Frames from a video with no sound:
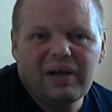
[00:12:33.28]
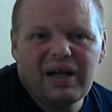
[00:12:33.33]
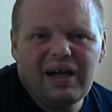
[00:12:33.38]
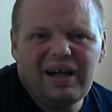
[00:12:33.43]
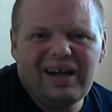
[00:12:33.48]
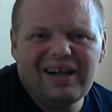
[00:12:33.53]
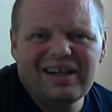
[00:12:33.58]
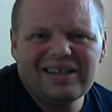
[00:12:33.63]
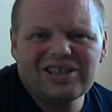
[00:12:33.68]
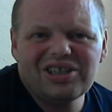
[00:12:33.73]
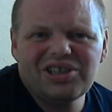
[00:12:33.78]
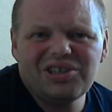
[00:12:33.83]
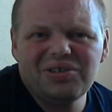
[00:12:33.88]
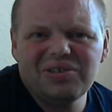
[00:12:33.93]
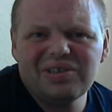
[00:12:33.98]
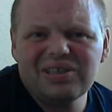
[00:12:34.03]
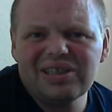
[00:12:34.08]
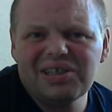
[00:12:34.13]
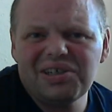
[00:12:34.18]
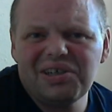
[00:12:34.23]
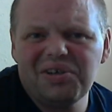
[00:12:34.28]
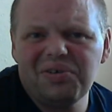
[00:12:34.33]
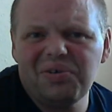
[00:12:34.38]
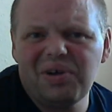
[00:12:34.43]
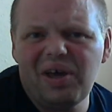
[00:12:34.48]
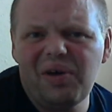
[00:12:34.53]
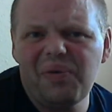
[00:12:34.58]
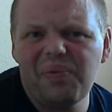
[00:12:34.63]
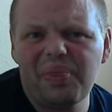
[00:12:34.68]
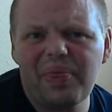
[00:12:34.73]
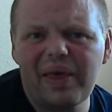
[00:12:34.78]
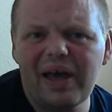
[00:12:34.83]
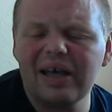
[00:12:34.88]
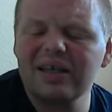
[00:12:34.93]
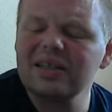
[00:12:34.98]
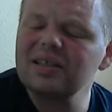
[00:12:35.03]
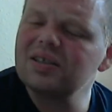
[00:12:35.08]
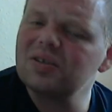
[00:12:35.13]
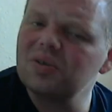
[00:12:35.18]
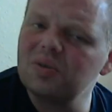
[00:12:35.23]
Due to, that
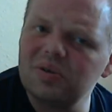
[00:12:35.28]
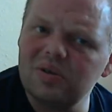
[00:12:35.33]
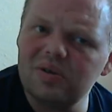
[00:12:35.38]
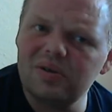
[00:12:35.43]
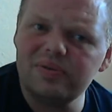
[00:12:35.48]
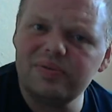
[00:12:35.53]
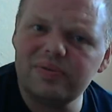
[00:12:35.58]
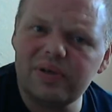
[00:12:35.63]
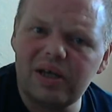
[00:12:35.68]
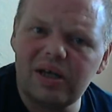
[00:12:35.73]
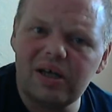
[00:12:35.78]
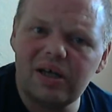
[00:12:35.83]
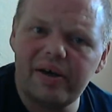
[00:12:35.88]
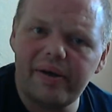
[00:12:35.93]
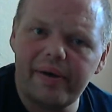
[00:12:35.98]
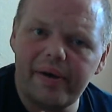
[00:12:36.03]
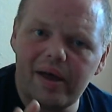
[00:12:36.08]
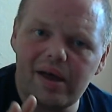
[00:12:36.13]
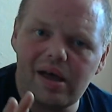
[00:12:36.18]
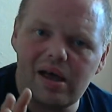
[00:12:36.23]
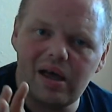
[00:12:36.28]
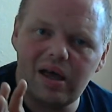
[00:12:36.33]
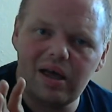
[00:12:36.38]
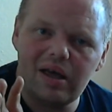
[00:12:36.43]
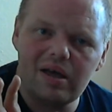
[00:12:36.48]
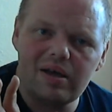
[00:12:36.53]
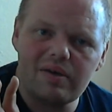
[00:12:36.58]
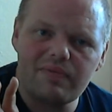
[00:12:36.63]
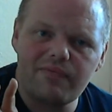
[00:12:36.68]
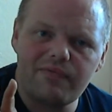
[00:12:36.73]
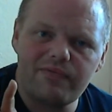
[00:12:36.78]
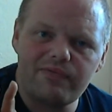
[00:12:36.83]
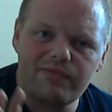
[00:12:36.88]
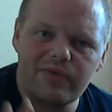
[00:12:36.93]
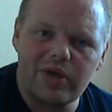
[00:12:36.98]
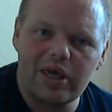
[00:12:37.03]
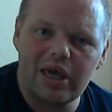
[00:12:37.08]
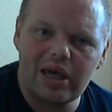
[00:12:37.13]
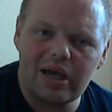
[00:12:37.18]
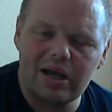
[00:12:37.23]
sort of
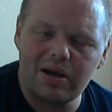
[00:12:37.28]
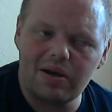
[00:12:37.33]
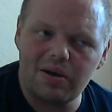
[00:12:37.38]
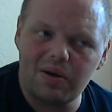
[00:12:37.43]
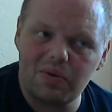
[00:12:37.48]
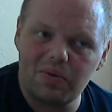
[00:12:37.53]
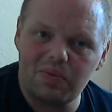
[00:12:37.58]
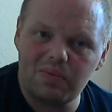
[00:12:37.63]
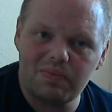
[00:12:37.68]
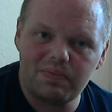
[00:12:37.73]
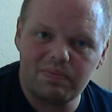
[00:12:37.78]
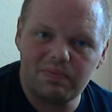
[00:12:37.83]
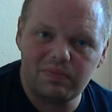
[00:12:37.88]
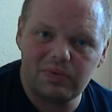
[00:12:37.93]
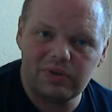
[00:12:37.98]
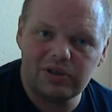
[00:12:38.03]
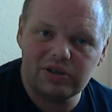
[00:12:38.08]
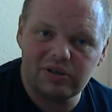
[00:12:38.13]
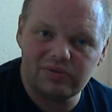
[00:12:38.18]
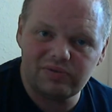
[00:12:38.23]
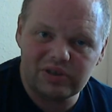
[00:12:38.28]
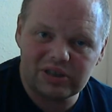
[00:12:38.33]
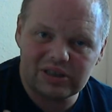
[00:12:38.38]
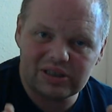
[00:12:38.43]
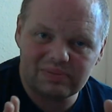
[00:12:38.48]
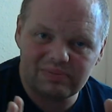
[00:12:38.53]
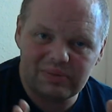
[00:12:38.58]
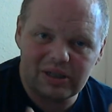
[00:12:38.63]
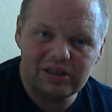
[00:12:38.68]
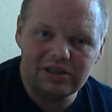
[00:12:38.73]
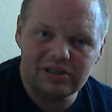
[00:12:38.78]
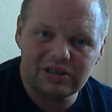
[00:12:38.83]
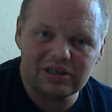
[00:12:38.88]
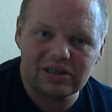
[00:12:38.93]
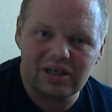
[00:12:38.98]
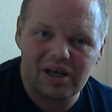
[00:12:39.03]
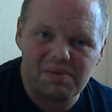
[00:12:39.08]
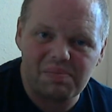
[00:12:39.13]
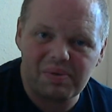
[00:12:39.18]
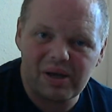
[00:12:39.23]
thing which I've just mentioned
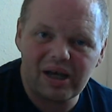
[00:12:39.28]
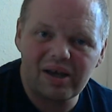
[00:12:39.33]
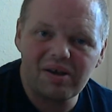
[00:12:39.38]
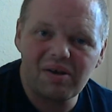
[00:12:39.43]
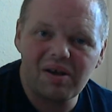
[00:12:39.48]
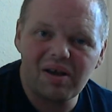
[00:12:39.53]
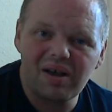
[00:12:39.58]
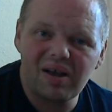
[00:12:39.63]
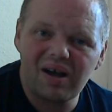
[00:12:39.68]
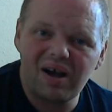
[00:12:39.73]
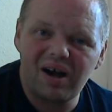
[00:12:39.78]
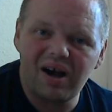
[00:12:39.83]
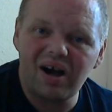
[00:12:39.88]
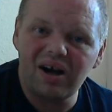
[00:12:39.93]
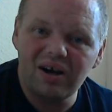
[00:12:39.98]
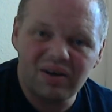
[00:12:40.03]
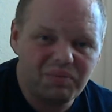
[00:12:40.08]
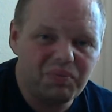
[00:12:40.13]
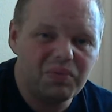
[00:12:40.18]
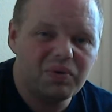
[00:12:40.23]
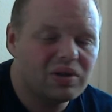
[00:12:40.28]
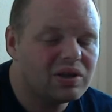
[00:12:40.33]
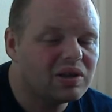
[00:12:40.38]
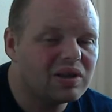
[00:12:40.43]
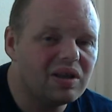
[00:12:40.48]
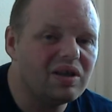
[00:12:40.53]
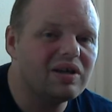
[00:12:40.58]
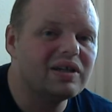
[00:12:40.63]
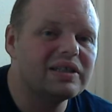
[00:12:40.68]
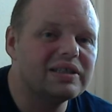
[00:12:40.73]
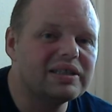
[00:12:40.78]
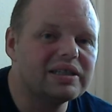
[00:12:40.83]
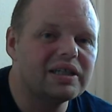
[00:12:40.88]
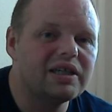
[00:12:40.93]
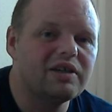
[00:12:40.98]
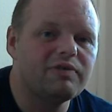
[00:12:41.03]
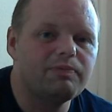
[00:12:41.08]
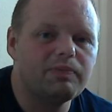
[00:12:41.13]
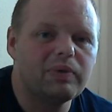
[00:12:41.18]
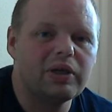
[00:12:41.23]
about, I would like to give
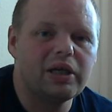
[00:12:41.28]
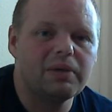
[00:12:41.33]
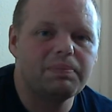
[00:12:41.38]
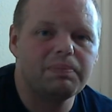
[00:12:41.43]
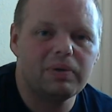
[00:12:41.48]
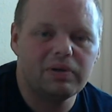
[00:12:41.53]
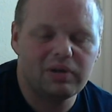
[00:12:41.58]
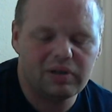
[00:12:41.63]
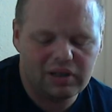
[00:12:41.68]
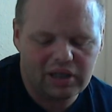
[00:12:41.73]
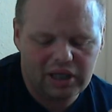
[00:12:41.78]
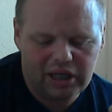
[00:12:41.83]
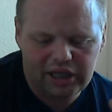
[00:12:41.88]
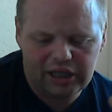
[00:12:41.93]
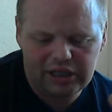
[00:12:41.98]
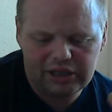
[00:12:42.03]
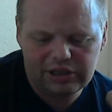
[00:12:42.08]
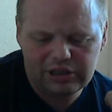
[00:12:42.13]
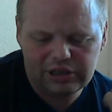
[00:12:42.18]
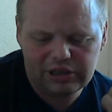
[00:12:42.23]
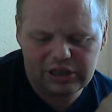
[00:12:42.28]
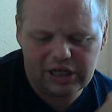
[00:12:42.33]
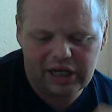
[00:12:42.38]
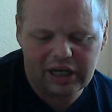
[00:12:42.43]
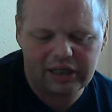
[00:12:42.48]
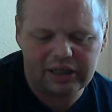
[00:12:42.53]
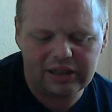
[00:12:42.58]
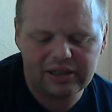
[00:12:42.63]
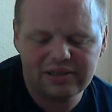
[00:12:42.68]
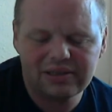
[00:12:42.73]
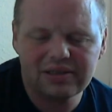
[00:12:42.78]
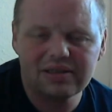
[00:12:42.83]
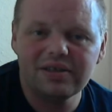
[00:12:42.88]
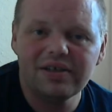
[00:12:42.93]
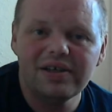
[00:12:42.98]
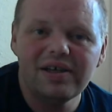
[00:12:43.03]
people a chance.